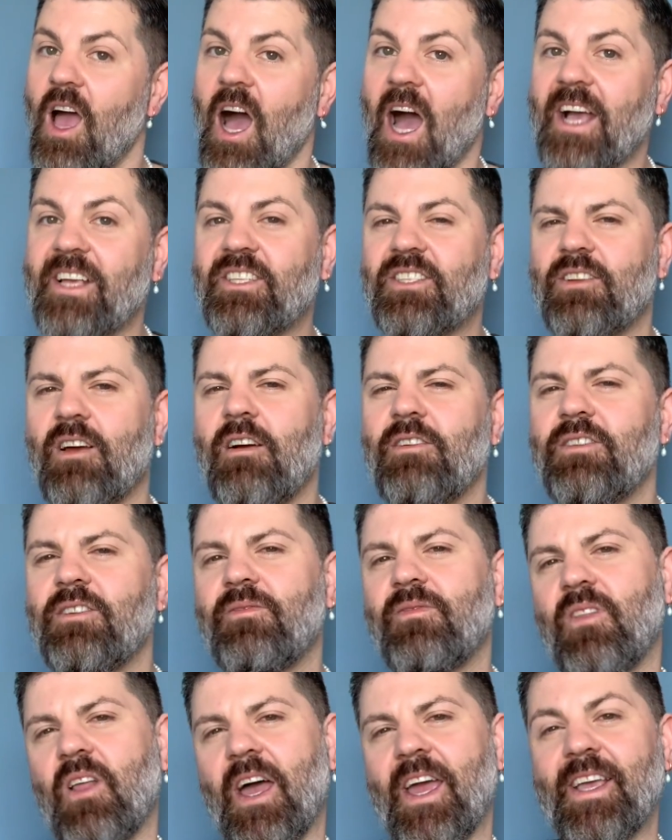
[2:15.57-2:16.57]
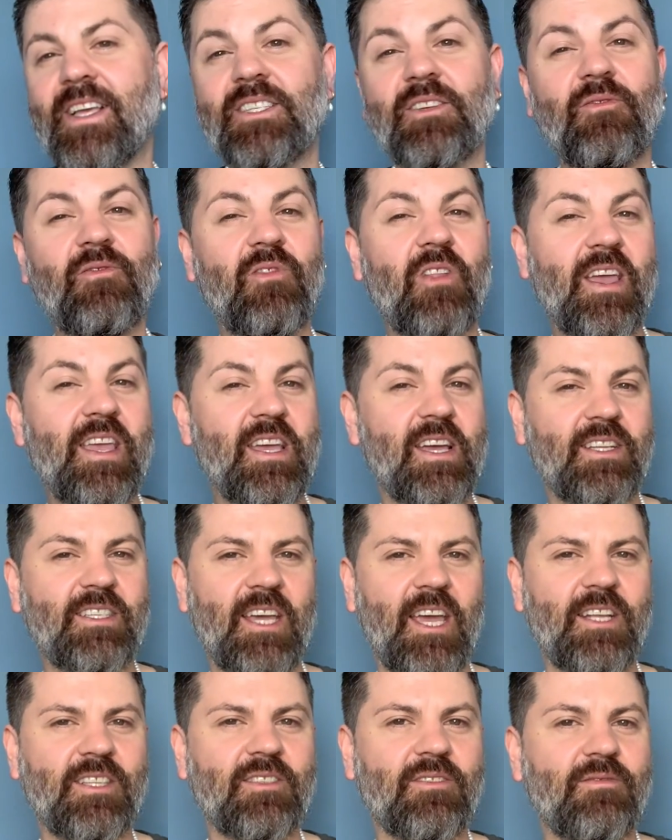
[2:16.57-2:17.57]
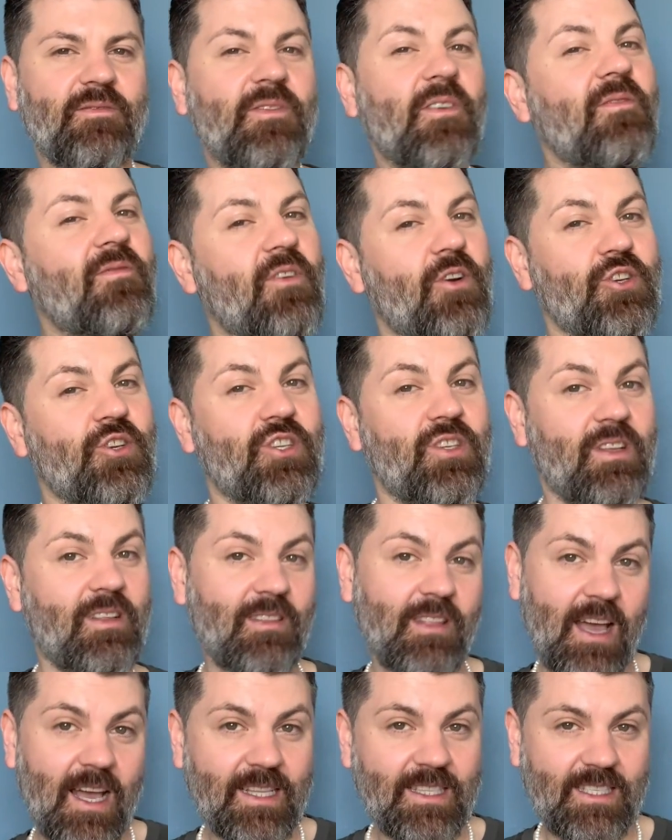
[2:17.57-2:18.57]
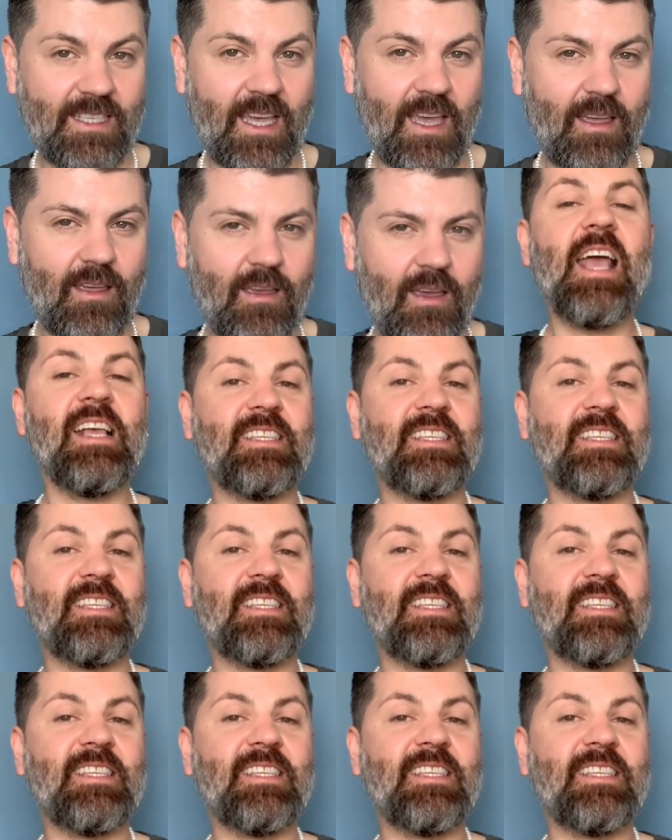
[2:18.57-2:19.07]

I started flying as a flight attendant for Virgin Atlantic.